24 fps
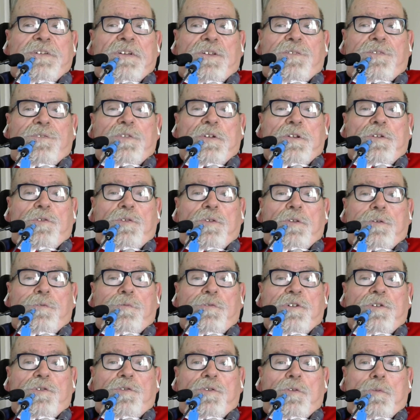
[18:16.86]
It eventually
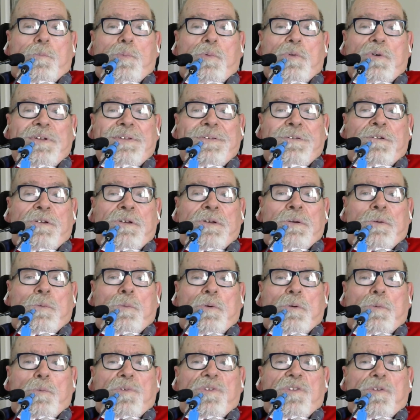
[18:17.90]
reached the point
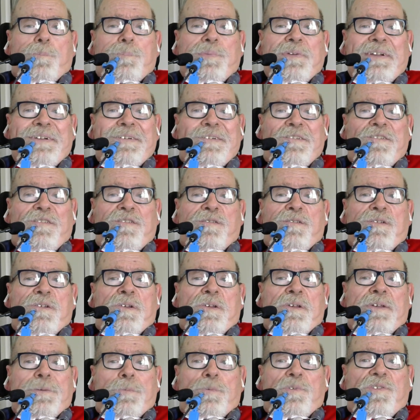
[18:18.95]
where it was apparent
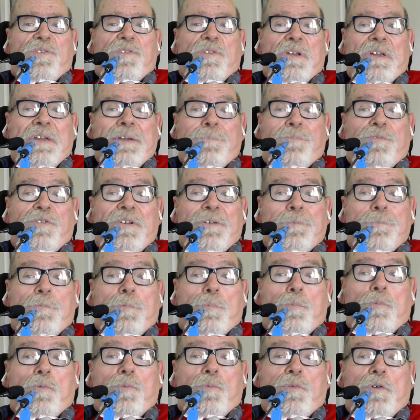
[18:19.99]
it was time for him
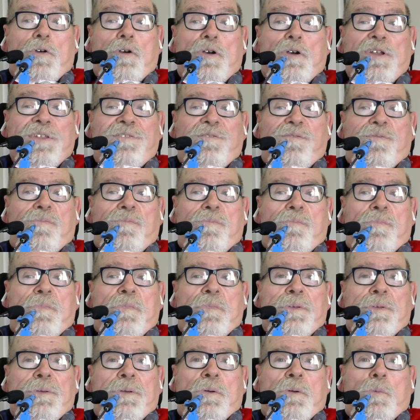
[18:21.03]
to move on.
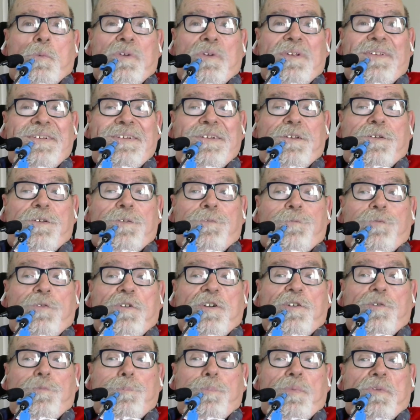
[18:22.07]
We needed
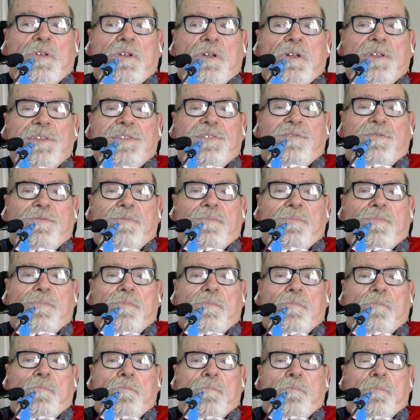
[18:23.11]
fresh blood.
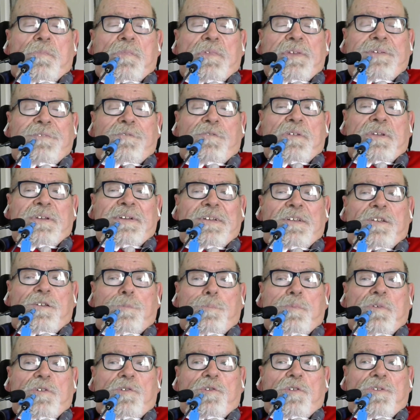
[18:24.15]
as
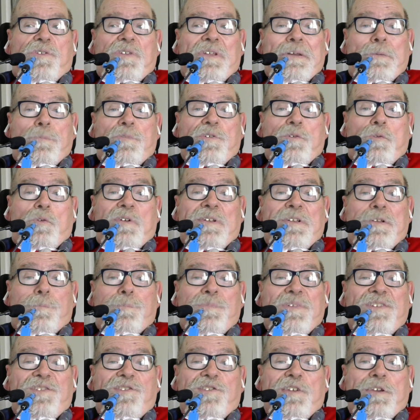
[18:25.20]
much as I was going to
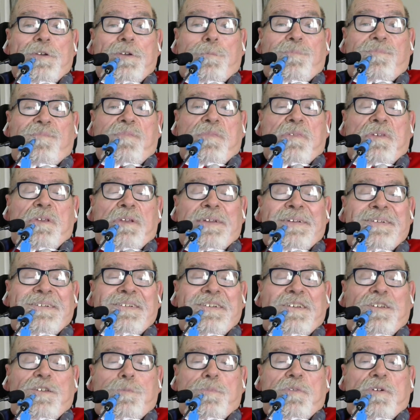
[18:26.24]
miss him,
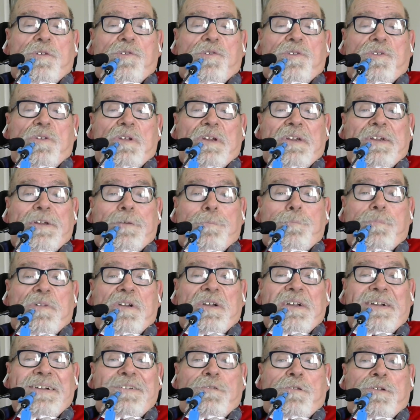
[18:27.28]
as much as I
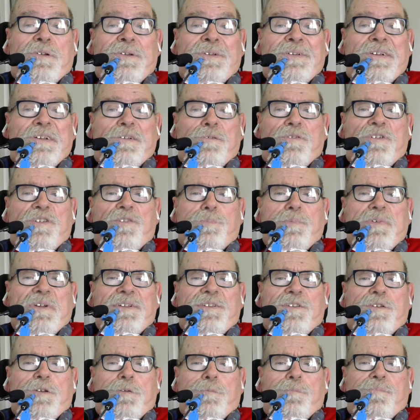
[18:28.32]
admired and
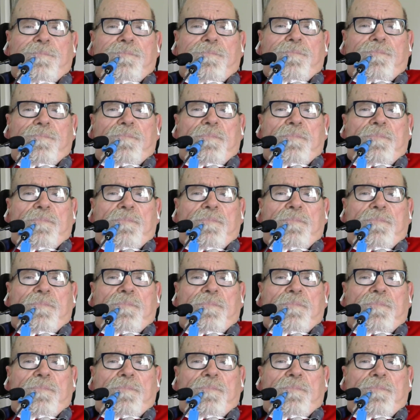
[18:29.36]
respect him,